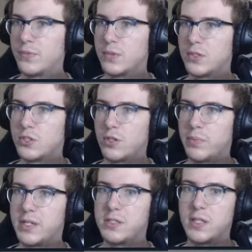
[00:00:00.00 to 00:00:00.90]
So
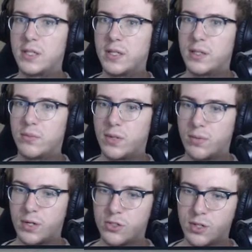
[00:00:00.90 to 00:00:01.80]
basically, what I
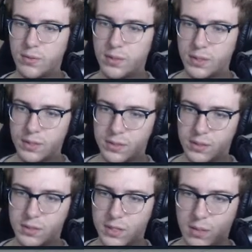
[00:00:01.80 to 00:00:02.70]
want to try with this,
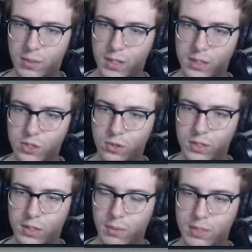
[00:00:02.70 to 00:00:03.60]
Scarab Gun on the Destroyed
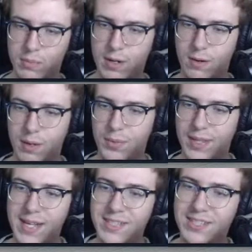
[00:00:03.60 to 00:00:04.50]
Scarab as a power weapon,
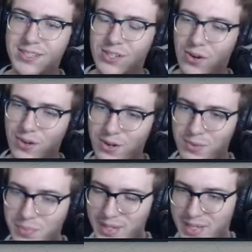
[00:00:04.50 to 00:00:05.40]
that's so
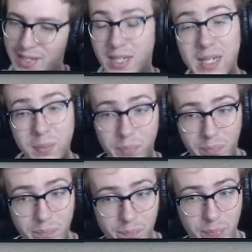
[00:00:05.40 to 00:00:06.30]
OP.
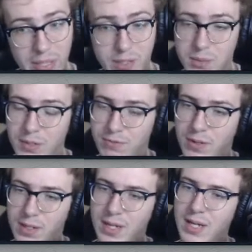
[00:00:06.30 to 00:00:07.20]
But could be
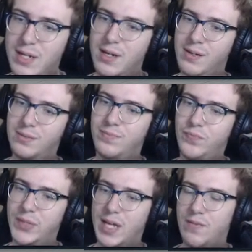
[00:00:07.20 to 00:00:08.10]
fun. No.
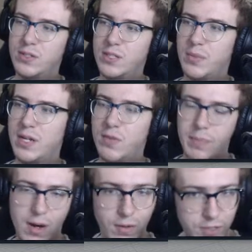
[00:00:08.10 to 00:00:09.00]
Having somebody have the
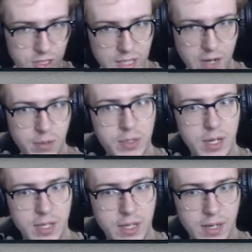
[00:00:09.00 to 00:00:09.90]
power of a Scarab
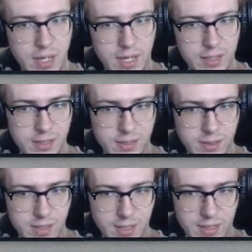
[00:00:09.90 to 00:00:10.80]
Gun in their hand is
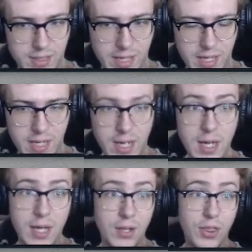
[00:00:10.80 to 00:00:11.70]
insane.
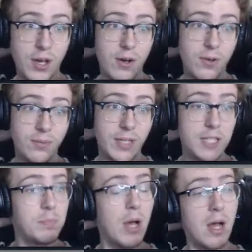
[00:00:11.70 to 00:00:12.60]
Though,
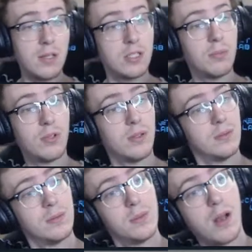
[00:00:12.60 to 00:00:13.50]
it's possible,
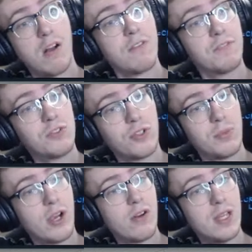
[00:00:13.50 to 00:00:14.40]
off-stream,
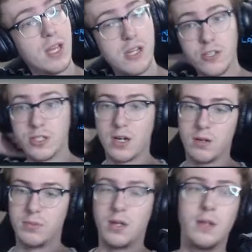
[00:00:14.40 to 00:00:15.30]
I already hit a
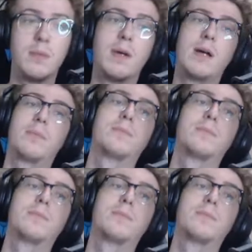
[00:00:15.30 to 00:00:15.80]
Scarab Gun on the map.